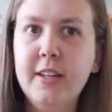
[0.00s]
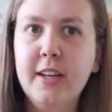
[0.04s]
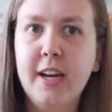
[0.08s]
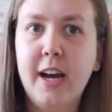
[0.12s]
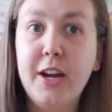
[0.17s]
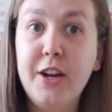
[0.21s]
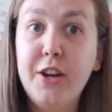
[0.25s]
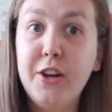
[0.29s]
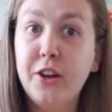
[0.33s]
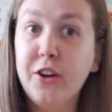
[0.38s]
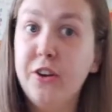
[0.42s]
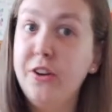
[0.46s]

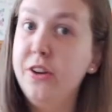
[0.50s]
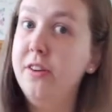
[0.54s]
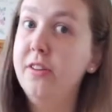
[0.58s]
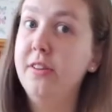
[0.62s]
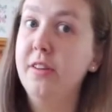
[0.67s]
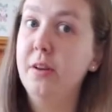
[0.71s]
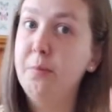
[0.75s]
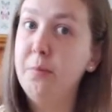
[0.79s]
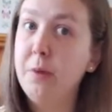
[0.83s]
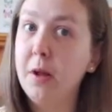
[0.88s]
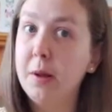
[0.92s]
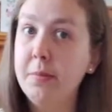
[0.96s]
And you could use
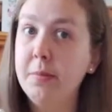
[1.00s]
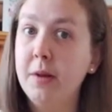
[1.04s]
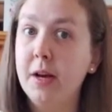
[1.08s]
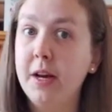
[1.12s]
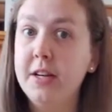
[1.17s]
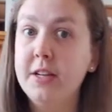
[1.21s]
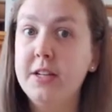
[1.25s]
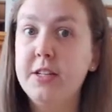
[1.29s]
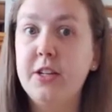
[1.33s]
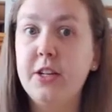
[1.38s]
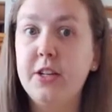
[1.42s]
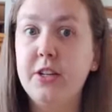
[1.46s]
the plumb
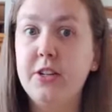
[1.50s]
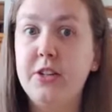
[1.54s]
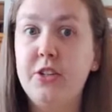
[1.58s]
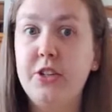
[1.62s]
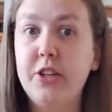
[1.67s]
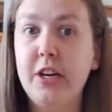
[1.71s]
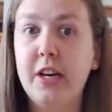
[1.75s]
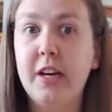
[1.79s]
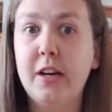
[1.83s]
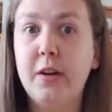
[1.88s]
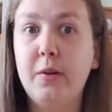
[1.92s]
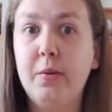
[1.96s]
line to
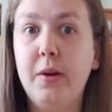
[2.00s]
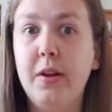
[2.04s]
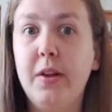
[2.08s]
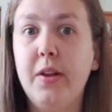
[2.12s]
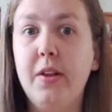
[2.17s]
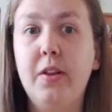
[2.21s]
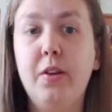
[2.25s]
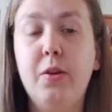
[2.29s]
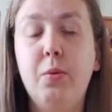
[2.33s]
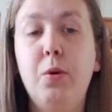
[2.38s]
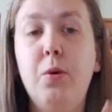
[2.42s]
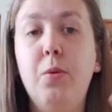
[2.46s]
check
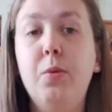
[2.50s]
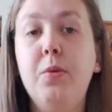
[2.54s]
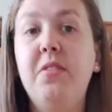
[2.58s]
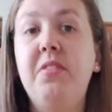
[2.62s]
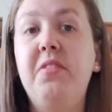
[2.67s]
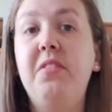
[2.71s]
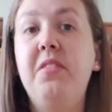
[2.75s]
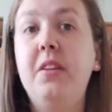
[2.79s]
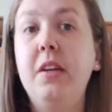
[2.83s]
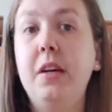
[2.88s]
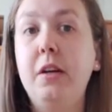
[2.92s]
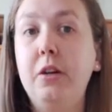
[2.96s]
whether the wall was
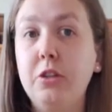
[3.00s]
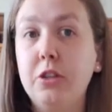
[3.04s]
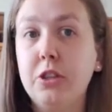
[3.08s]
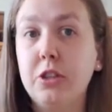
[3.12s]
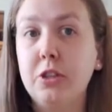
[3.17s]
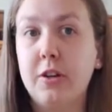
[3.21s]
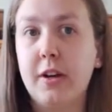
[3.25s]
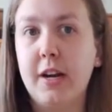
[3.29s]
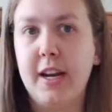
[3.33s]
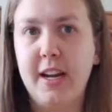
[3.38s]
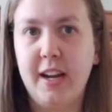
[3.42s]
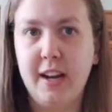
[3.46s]
still
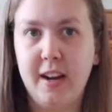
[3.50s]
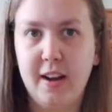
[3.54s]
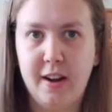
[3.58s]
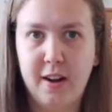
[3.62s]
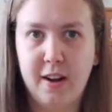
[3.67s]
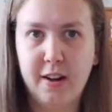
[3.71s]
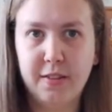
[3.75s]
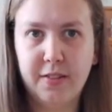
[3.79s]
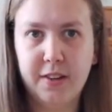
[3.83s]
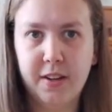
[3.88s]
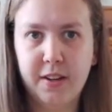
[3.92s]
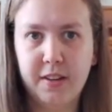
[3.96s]
straight
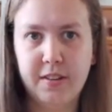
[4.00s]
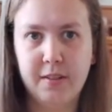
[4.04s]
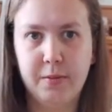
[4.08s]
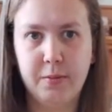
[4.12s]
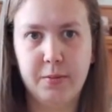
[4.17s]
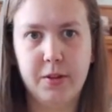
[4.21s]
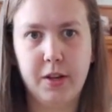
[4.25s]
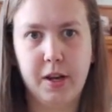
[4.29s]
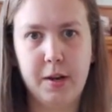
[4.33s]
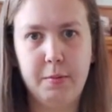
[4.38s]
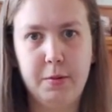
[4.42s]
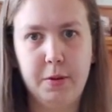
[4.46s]
after some
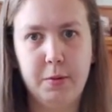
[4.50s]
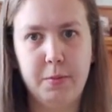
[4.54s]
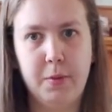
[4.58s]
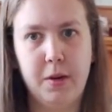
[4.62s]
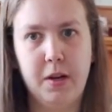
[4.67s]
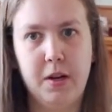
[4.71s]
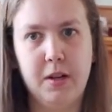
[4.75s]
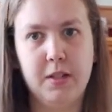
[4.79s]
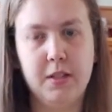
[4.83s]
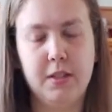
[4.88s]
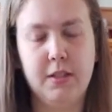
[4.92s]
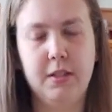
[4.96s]
time had
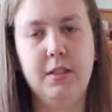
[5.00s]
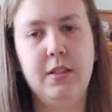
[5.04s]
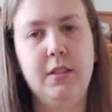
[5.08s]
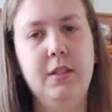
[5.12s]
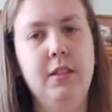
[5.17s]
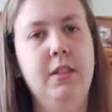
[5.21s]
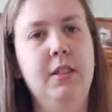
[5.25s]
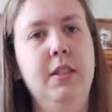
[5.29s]
passed.